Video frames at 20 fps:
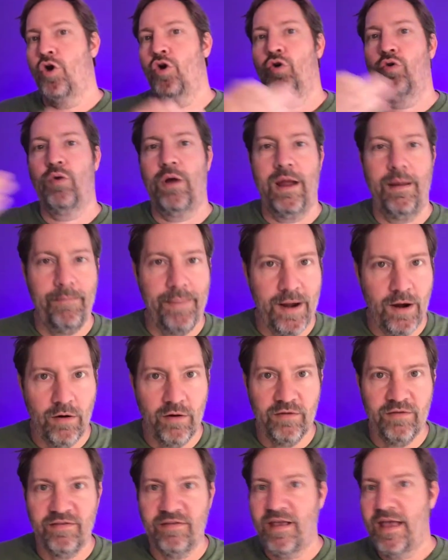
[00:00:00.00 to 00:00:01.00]

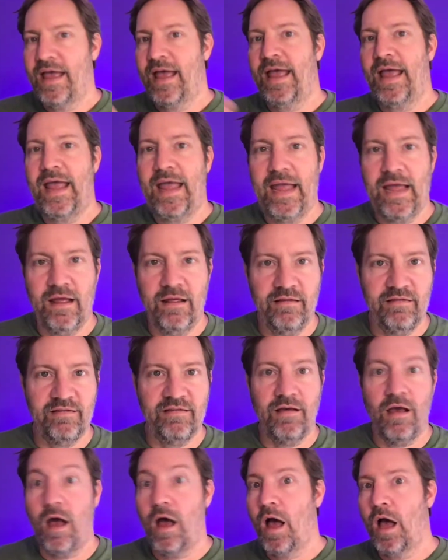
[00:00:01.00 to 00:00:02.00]
grandparents,
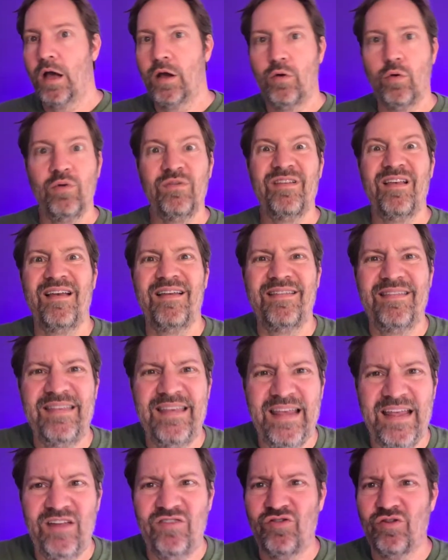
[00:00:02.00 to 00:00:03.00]
aunts, uncles,
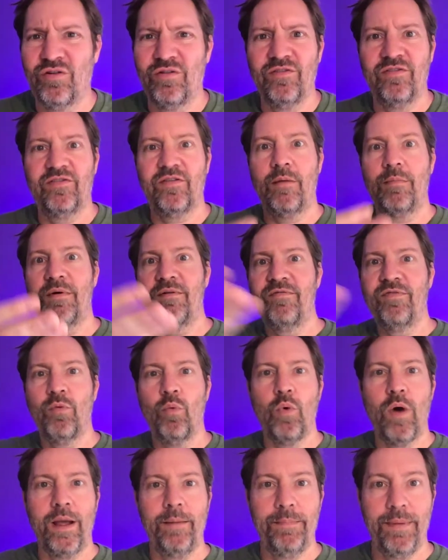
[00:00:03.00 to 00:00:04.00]
teachers, some of the
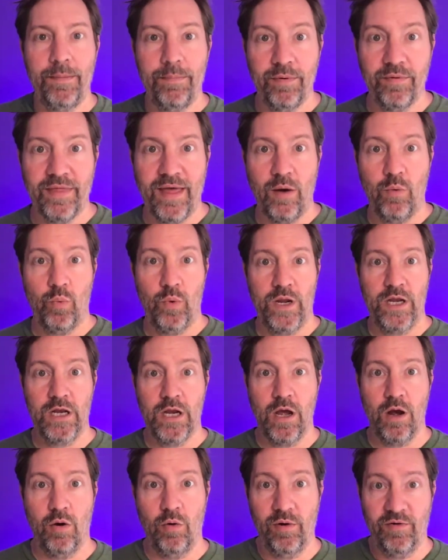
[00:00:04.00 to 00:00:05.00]
white people that we
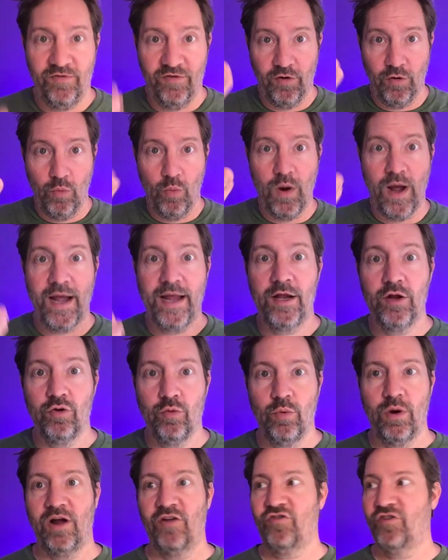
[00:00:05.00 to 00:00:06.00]
know, if you're white and you're
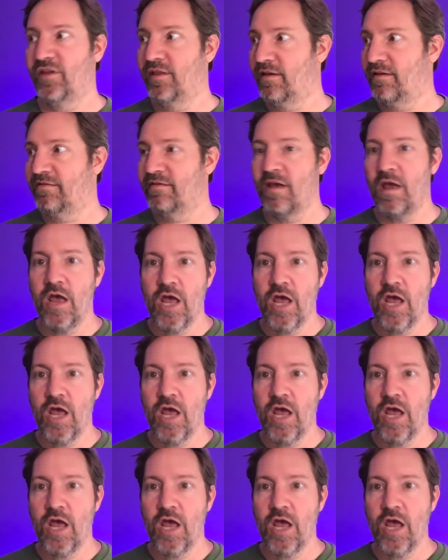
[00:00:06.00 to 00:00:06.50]
watching this,